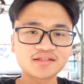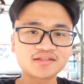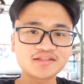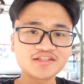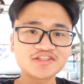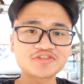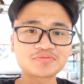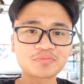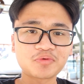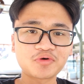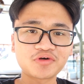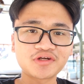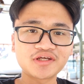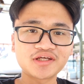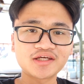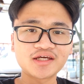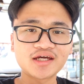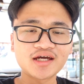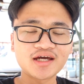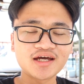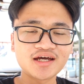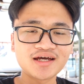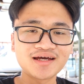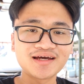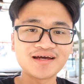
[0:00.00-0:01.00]
this
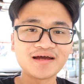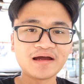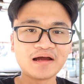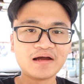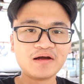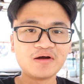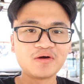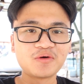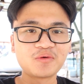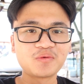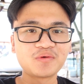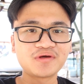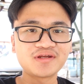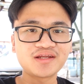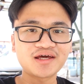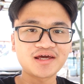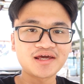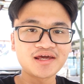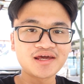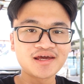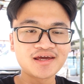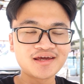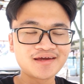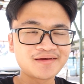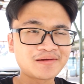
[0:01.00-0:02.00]
morning when
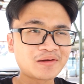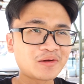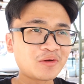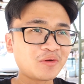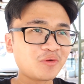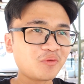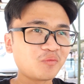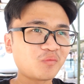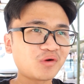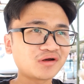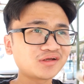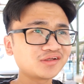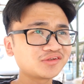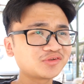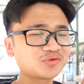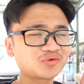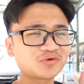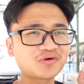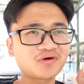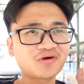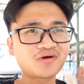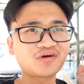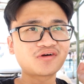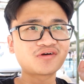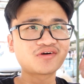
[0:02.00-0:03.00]
I wanted to
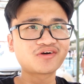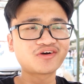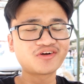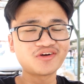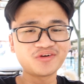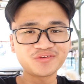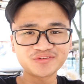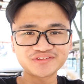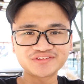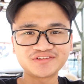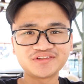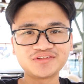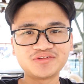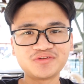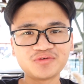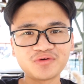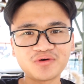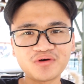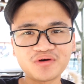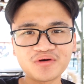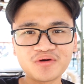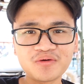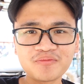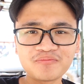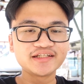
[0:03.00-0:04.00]
close the
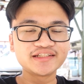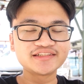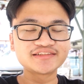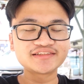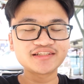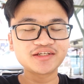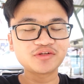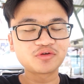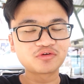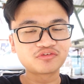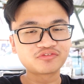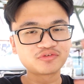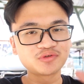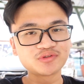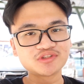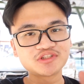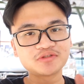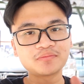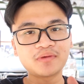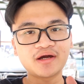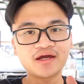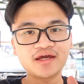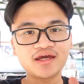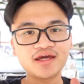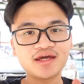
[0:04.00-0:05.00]
door. Instead of
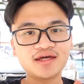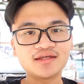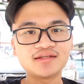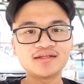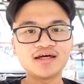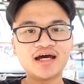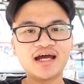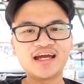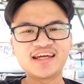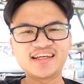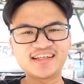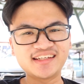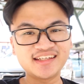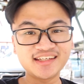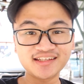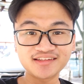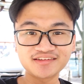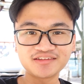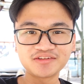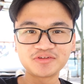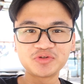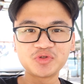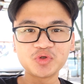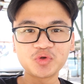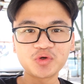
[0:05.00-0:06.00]
using my hand, I
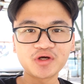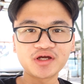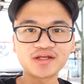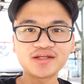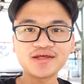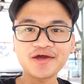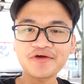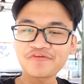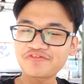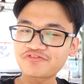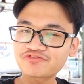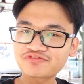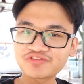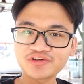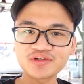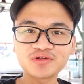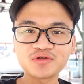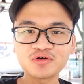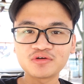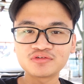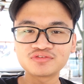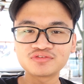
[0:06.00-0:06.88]
kicked the door and then I fell